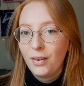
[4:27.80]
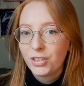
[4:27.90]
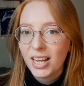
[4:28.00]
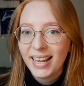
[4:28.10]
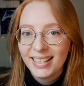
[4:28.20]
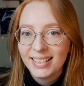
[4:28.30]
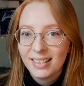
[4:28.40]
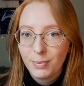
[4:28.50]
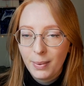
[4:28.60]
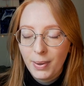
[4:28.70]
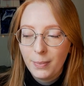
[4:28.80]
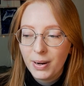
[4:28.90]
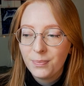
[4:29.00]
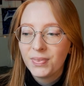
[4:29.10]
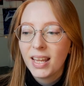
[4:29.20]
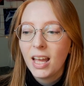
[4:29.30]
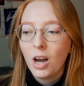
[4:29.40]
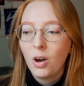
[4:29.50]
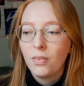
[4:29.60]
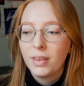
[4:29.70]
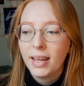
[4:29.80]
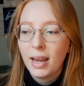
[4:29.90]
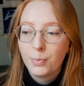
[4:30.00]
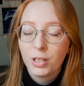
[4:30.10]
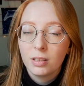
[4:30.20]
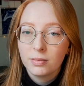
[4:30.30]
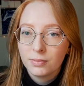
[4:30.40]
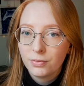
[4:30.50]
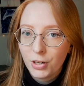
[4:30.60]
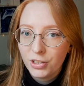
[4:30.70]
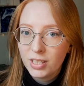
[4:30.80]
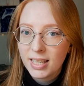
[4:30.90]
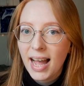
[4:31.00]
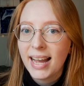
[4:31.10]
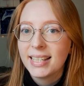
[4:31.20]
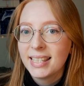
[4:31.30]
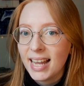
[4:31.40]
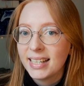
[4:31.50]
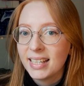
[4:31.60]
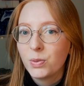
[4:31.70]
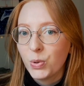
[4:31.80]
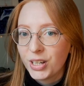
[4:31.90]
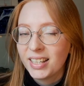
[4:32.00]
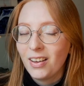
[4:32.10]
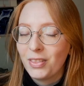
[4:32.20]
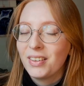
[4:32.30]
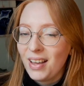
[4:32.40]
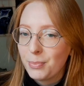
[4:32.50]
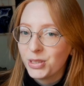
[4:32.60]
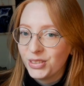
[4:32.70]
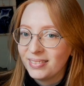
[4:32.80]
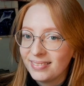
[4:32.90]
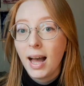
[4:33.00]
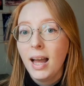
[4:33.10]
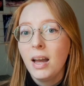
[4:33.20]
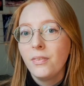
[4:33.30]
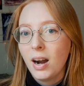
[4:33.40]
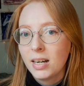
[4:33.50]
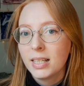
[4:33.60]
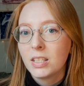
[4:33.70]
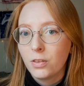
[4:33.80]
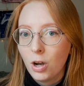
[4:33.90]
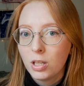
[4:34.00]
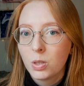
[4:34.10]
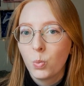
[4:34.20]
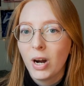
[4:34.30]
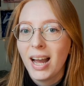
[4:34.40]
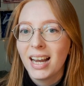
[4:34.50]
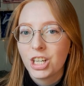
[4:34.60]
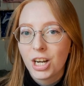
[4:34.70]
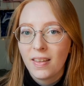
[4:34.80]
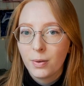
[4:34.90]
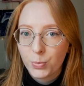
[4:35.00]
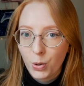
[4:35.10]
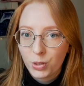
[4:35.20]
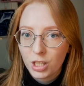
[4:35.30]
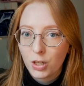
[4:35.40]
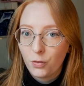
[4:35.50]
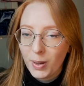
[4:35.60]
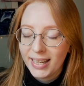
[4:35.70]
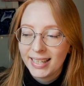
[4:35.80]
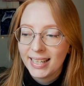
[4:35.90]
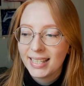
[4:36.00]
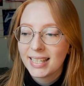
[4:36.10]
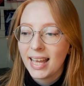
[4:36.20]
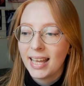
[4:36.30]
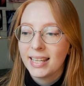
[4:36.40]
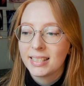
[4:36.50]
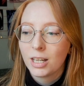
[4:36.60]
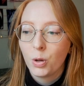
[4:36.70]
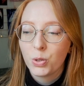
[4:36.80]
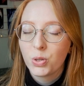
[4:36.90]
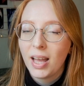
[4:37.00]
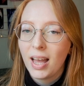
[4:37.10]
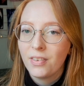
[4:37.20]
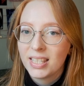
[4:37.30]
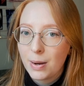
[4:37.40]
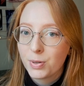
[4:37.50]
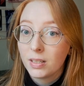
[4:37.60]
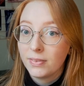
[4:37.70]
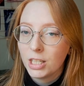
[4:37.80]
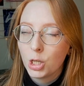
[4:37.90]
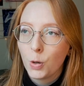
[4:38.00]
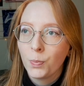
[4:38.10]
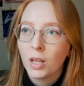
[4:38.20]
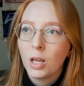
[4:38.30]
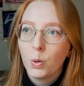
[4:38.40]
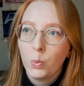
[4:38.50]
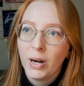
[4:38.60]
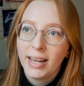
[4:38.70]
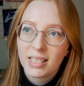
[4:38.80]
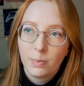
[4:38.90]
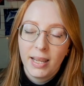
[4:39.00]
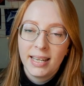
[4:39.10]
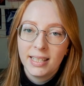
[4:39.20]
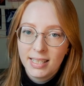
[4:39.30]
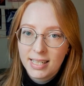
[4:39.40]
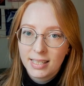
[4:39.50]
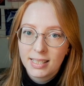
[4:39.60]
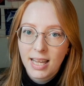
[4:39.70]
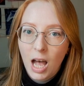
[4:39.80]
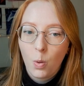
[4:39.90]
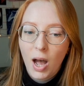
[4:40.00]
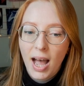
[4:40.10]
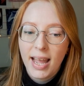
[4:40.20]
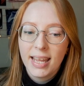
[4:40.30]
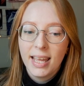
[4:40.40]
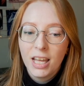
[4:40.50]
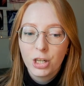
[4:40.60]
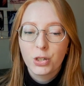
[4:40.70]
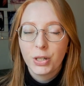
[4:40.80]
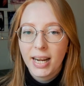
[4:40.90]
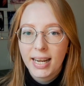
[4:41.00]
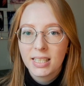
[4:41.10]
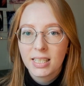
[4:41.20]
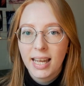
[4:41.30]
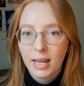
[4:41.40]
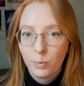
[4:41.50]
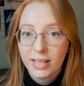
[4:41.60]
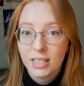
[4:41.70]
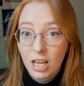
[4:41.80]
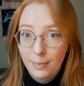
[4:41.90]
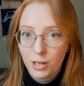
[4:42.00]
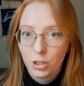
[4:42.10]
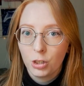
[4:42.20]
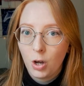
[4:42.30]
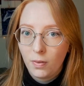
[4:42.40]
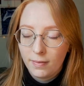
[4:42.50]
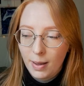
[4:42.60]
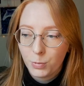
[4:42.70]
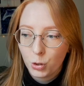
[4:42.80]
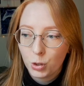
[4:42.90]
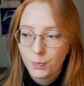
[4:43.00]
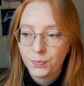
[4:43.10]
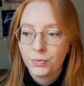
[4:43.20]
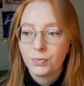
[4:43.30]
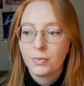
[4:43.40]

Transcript: After I handed in my paper, on the April 1st, I started working on the webtoon. I have artist logs where I share the process of making it, and also have a separate video where I explain in details how I create a complete episode of the webtoon.